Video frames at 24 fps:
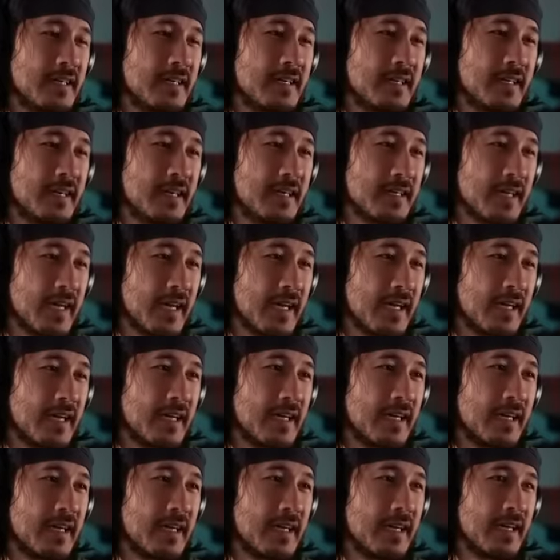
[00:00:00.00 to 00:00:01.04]
So you can't okay. hear
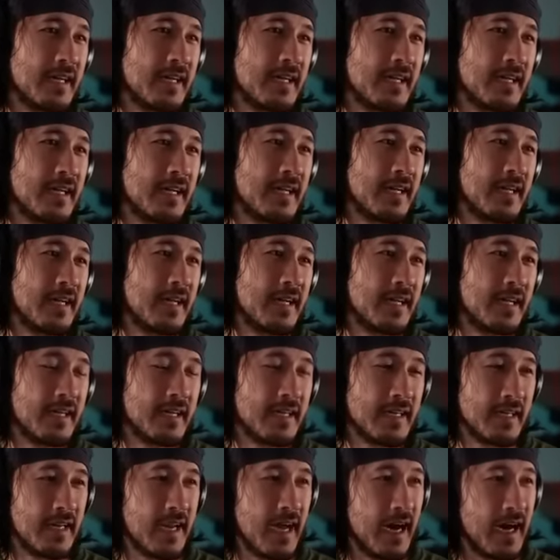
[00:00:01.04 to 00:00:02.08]
him when he
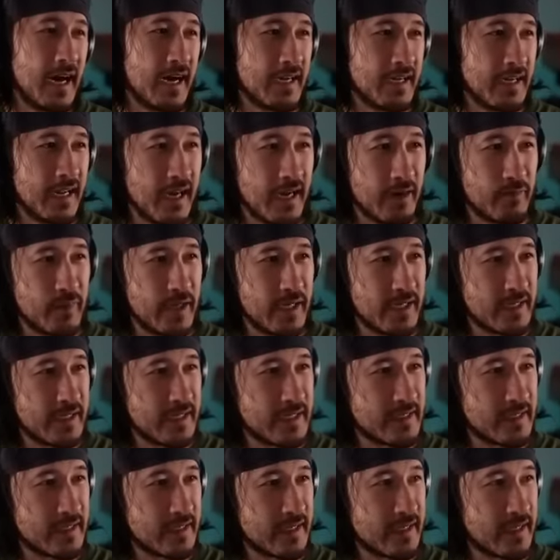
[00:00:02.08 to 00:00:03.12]
walkie-talkies? Nah, no, nah, but right?
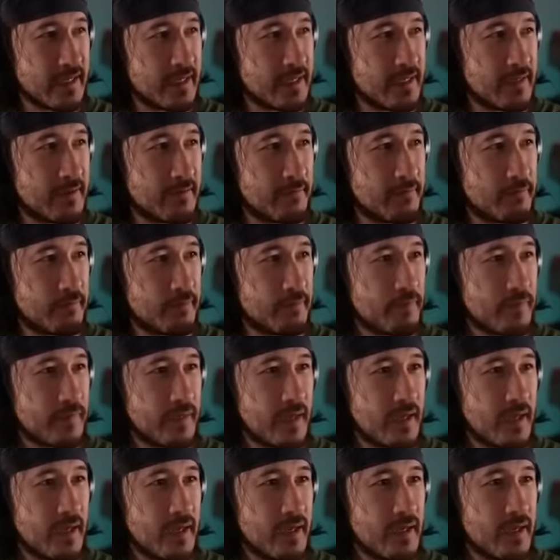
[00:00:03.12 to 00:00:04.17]
it's okay.
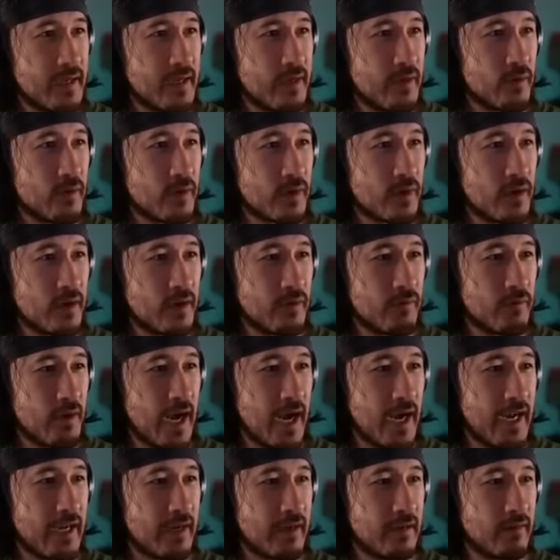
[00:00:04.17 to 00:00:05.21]
We're going
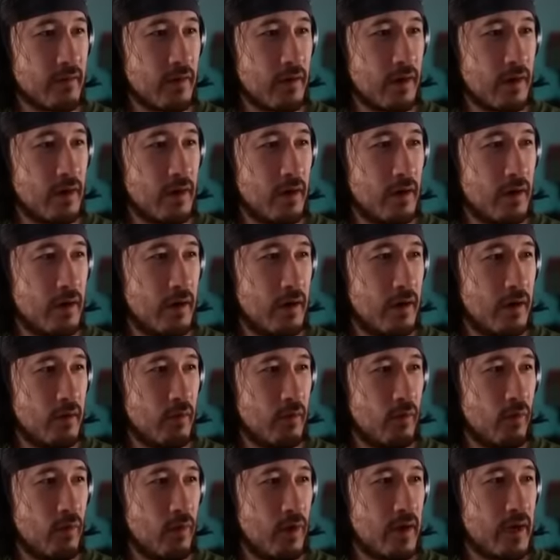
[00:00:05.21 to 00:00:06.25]
right.
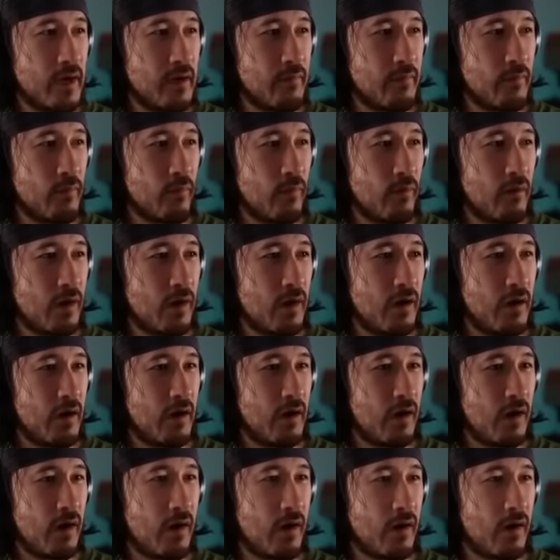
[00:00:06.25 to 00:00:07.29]
Oh, what a Mark I'm
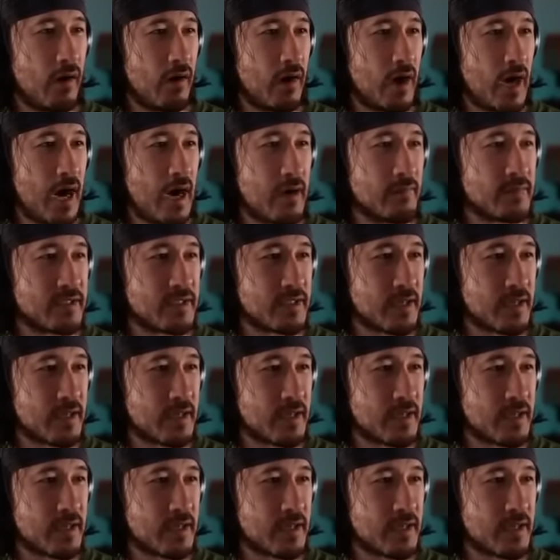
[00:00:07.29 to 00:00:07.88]
i